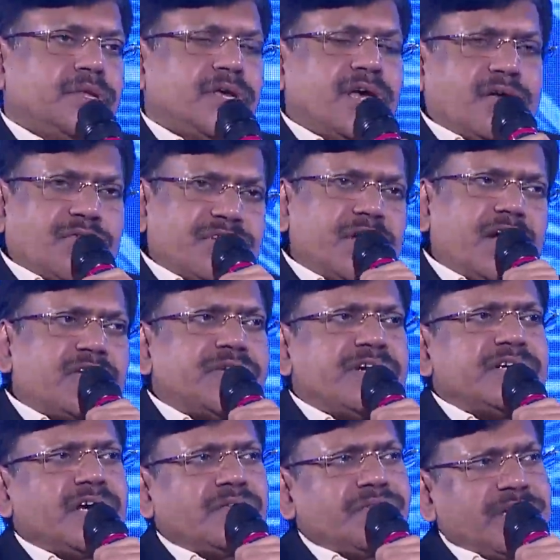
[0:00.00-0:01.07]
With the advent
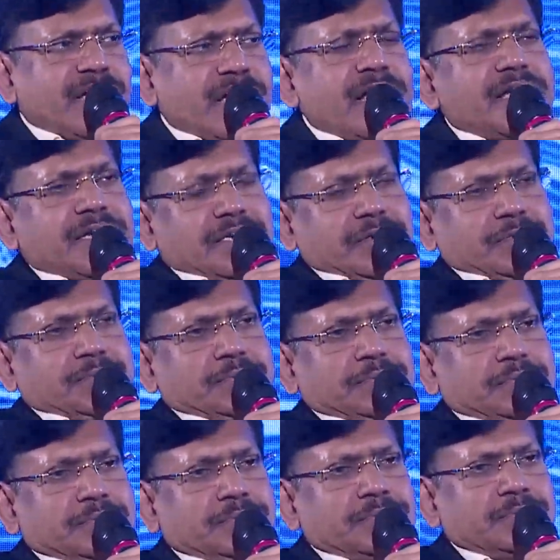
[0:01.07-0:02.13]
of AI,
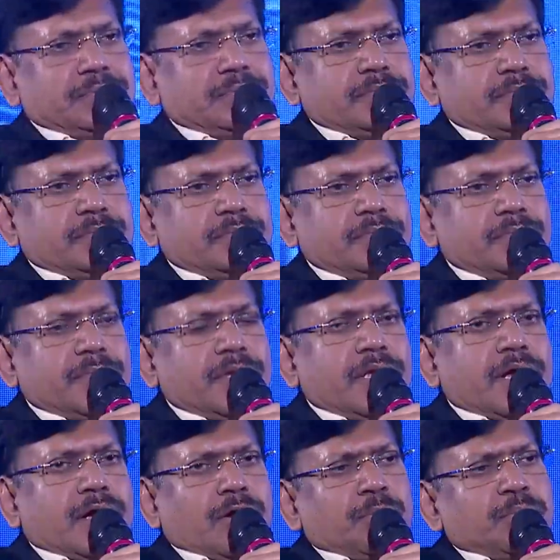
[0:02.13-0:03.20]

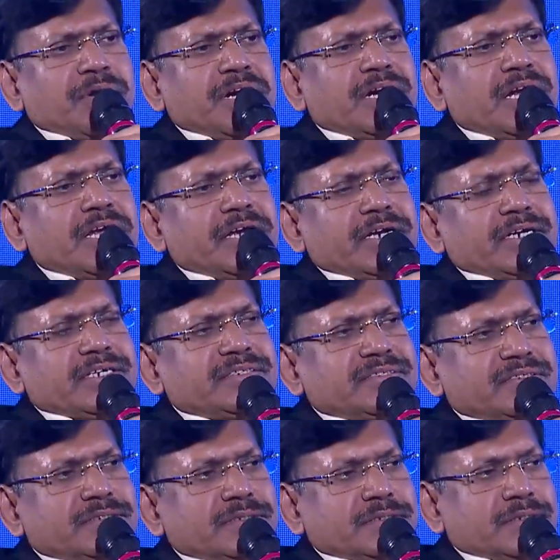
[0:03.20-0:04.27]
completely it's